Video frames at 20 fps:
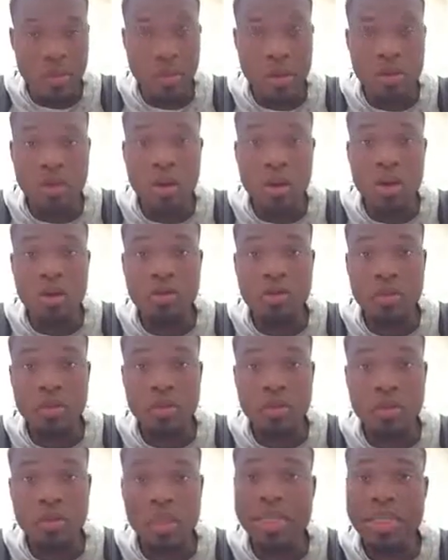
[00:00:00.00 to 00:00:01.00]
So
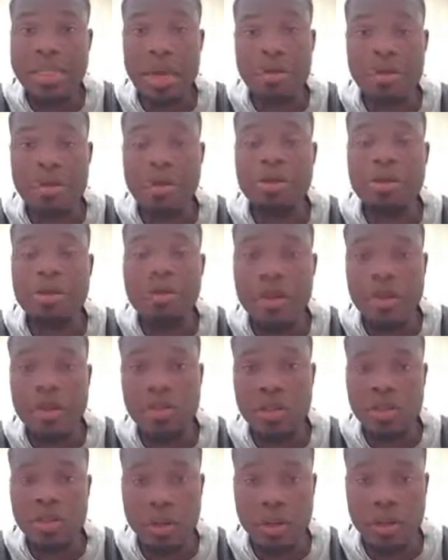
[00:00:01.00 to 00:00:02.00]
let's say I want to reverse
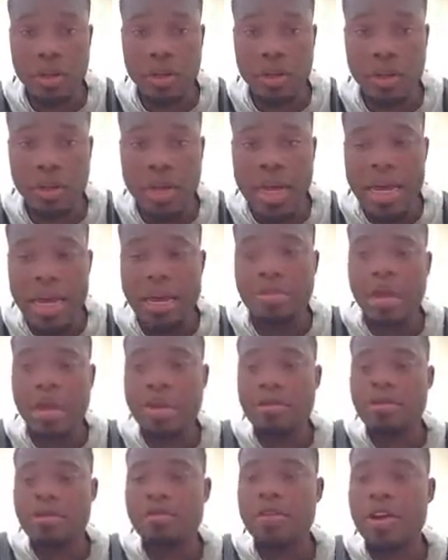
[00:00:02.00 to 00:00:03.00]
a vector. And by
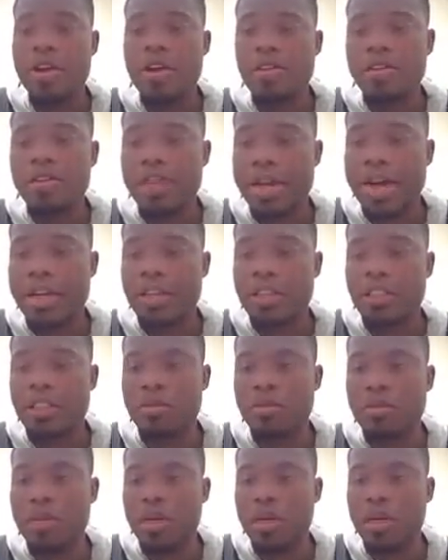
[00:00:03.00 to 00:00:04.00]
reverse, I
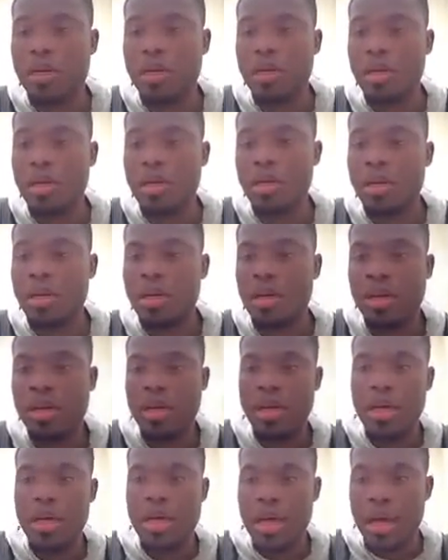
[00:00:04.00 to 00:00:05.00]
just mean
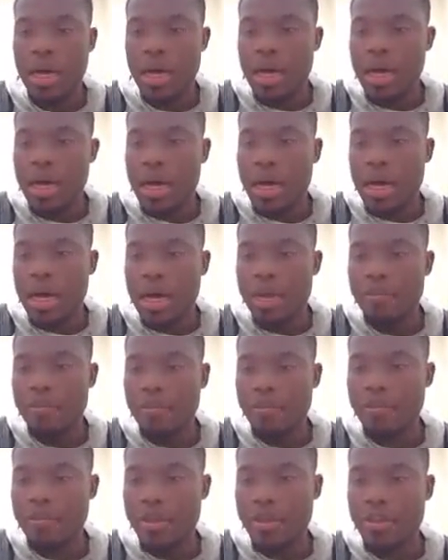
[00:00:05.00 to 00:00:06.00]
have the
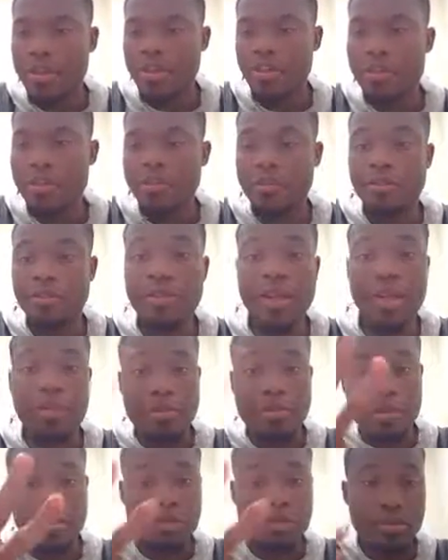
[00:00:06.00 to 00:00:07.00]
vector
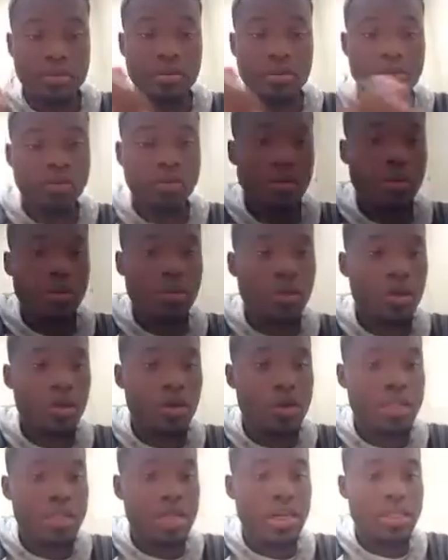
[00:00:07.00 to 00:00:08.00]
flip
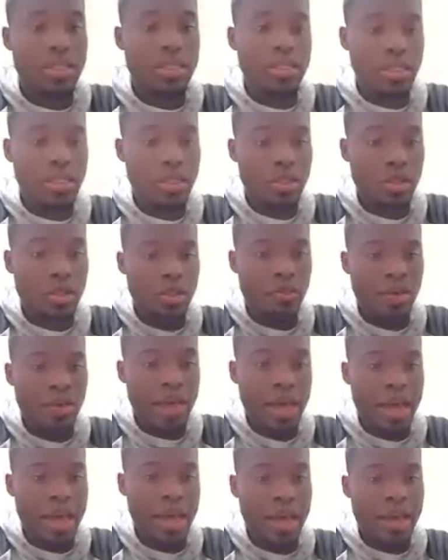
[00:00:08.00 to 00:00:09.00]
horizontally. So if I
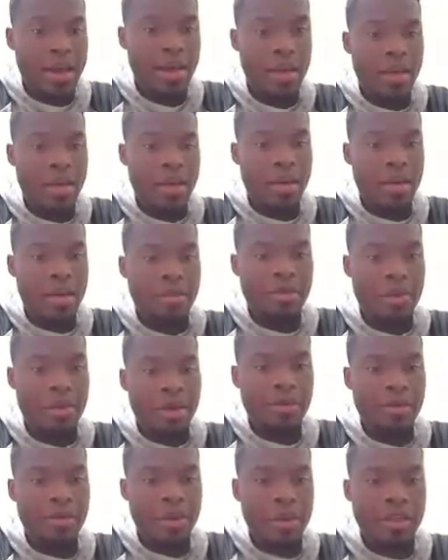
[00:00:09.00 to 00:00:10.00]
had my
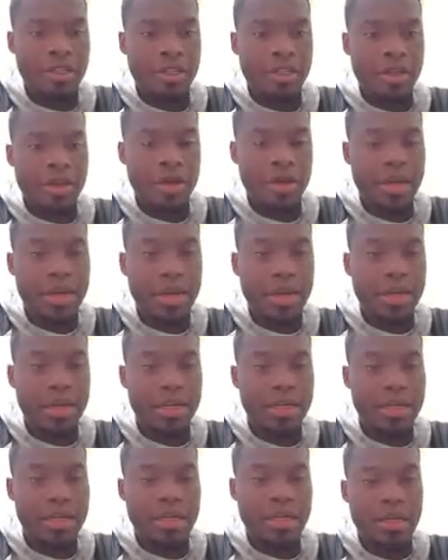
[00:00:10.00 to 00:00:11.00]
vector
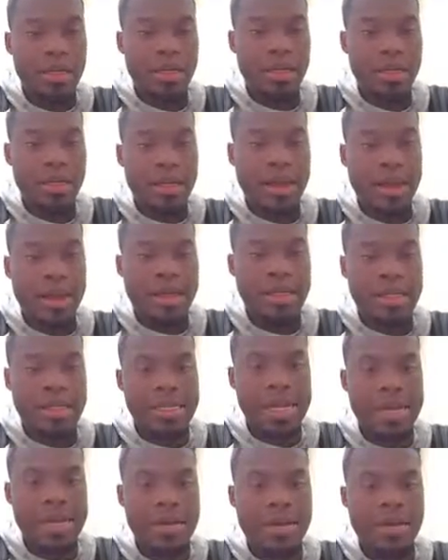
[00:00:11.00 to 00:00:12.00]
as
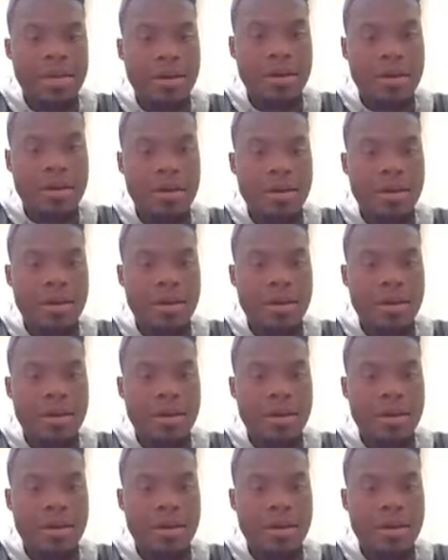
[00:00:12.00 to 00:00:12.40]
10,